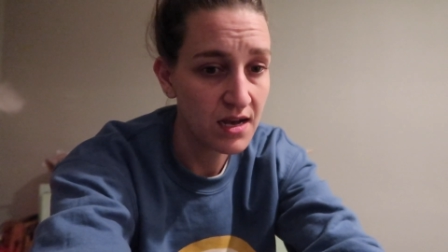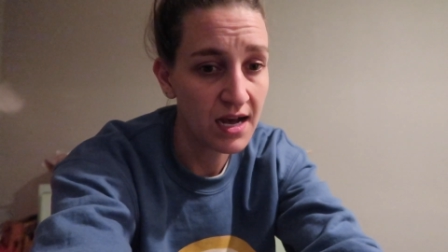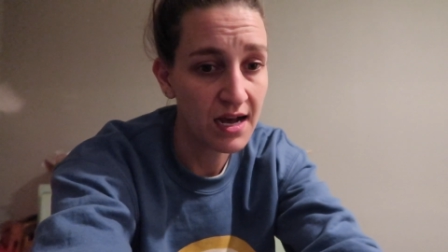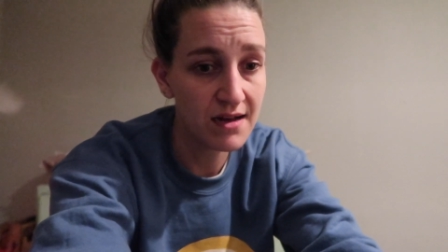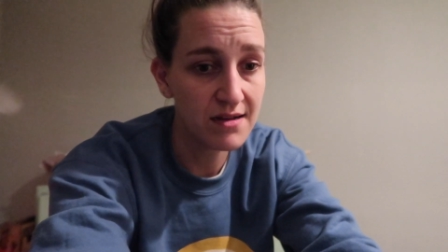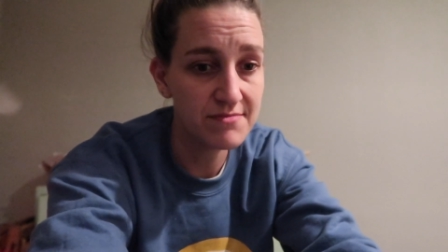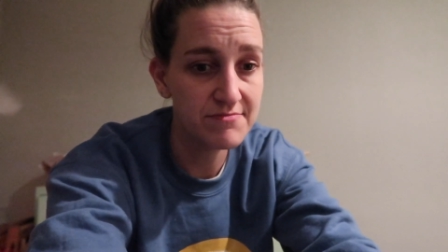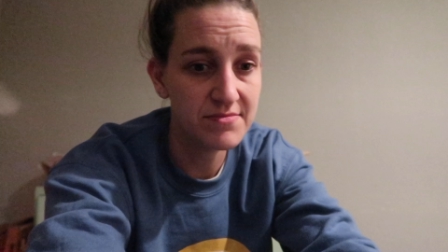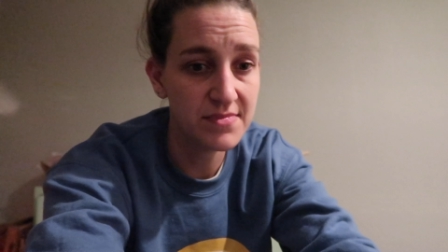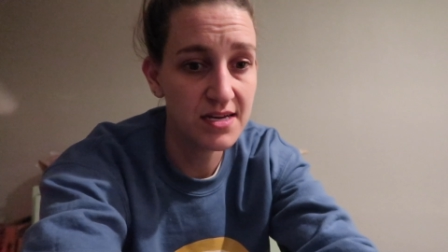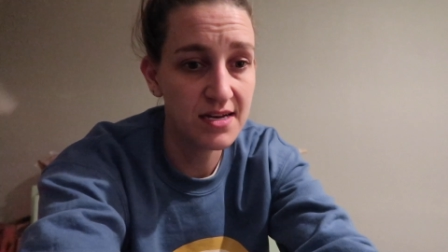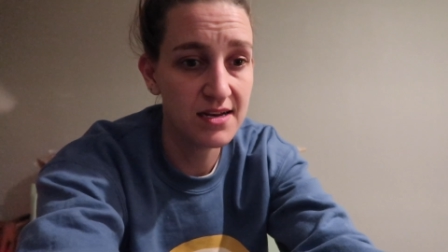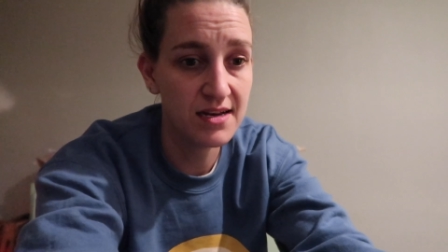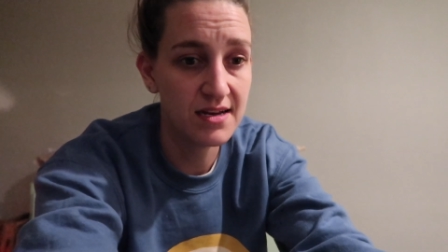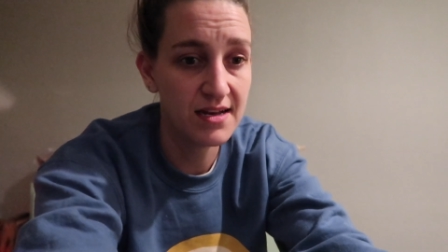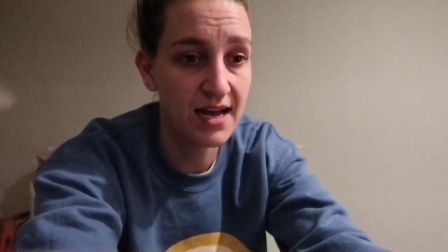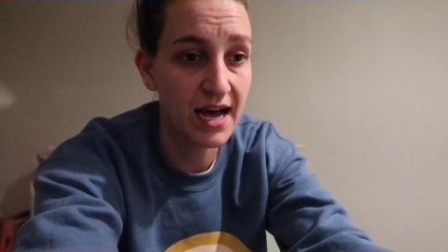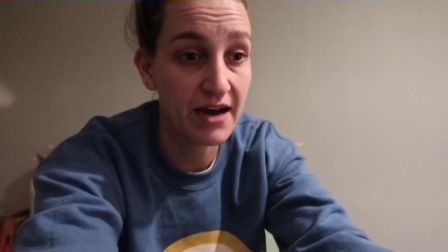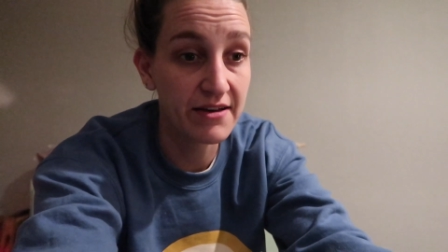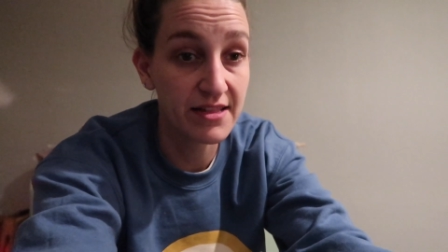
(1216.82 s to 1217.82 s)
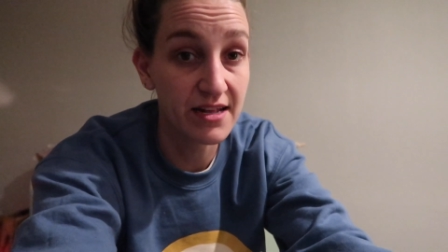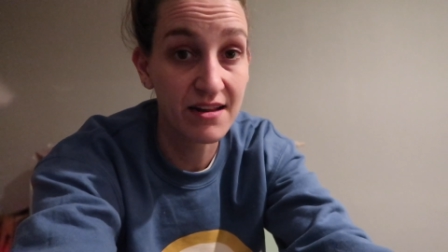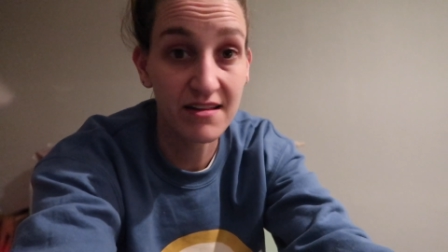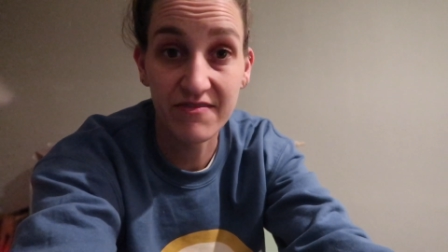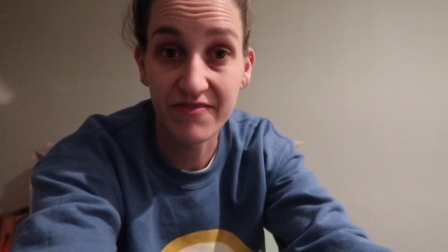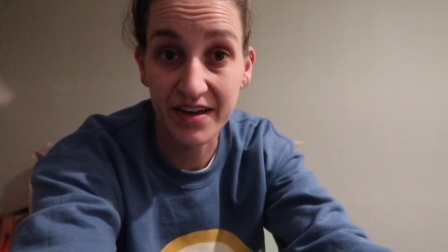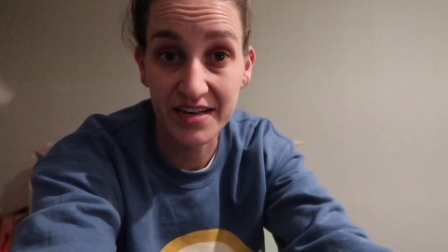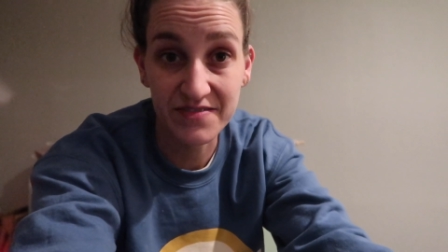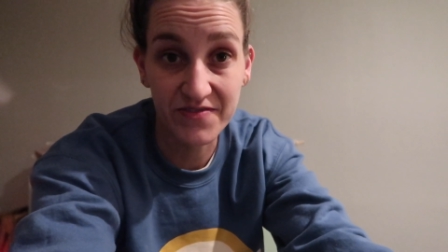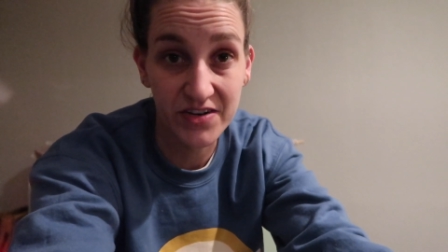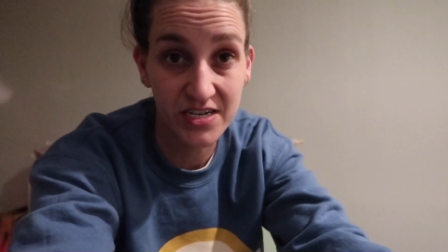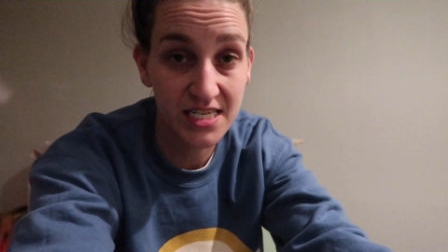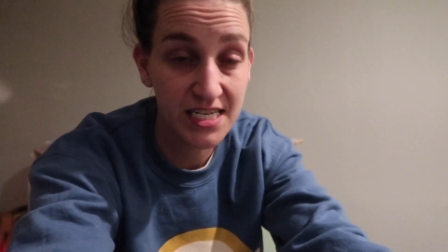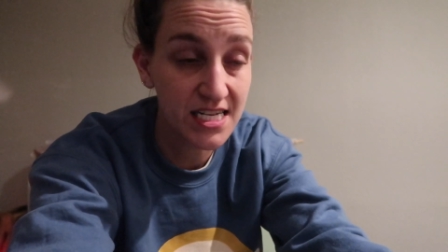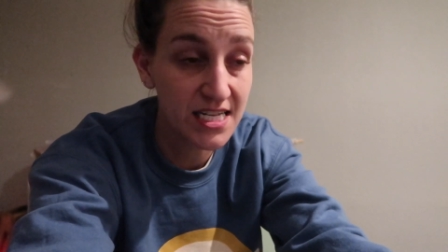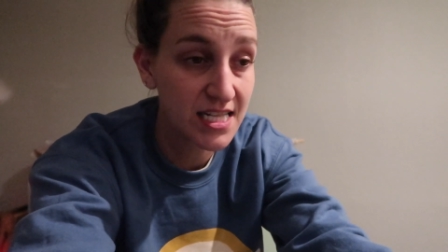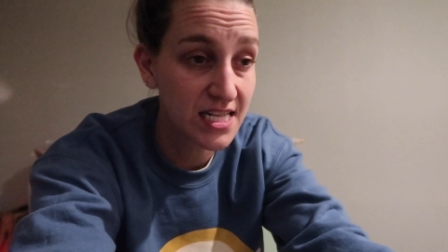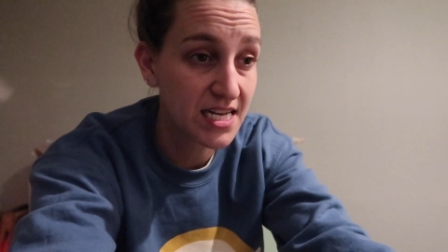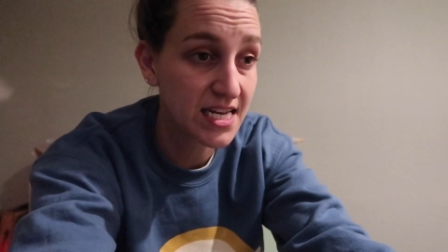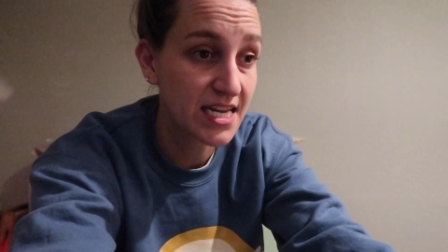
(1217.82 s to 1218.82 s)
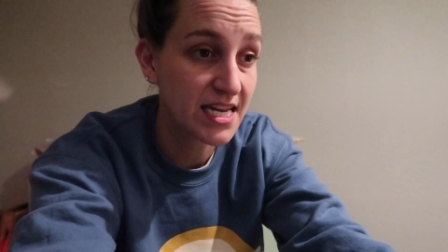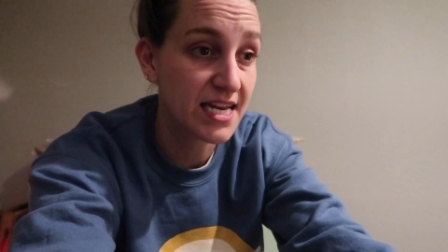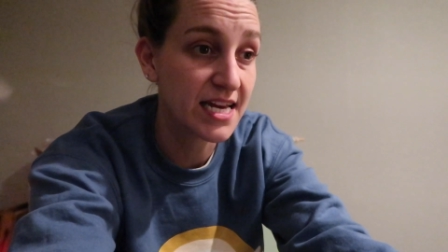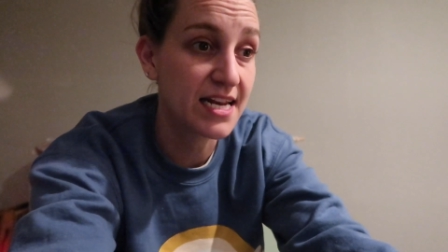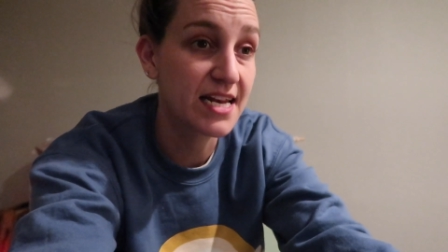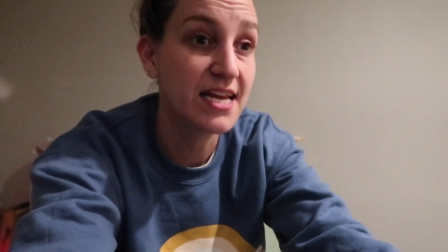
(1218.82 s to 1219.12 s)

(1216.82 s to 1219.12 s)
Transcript: um, how that affects fertility.